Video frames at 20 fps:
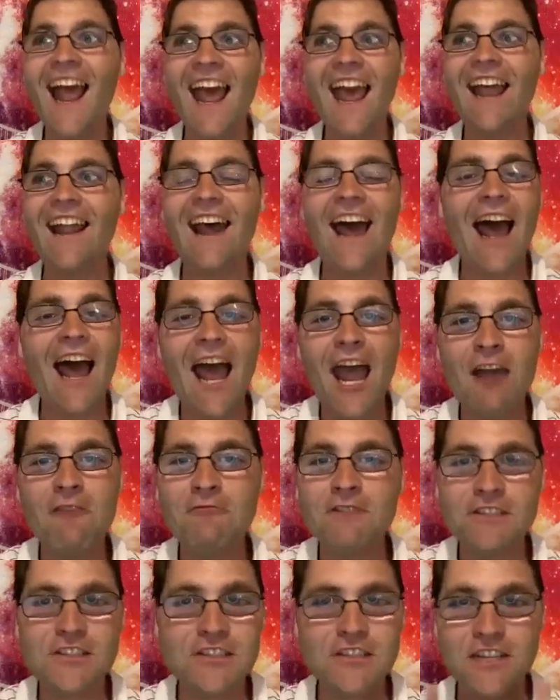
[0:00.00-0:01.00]
And I
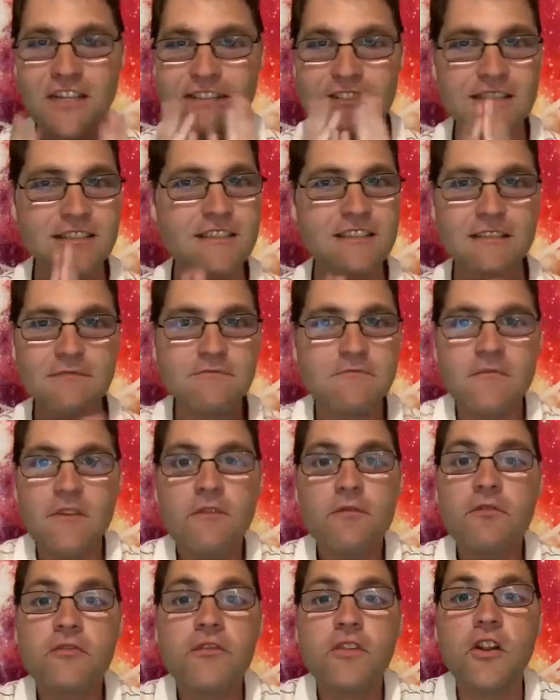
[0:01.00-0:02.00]
was just
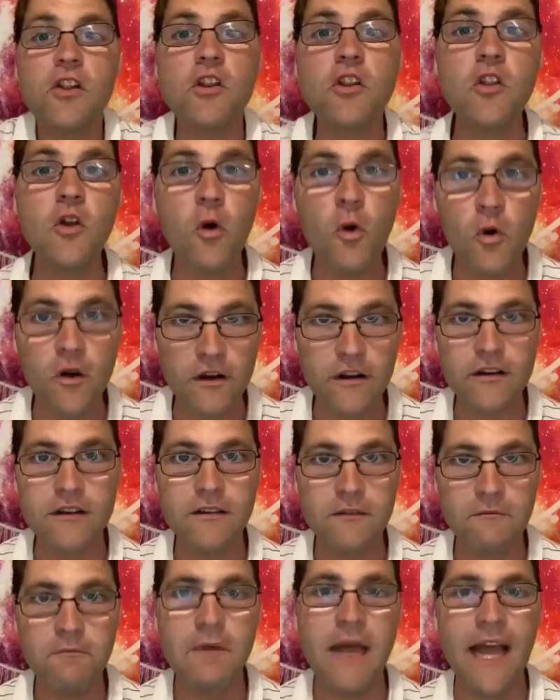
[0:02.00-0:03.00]
floored
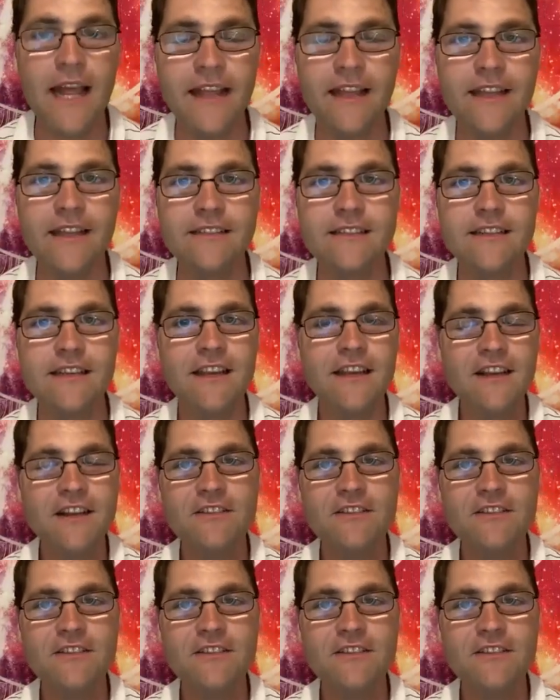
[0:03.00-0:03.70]
by it.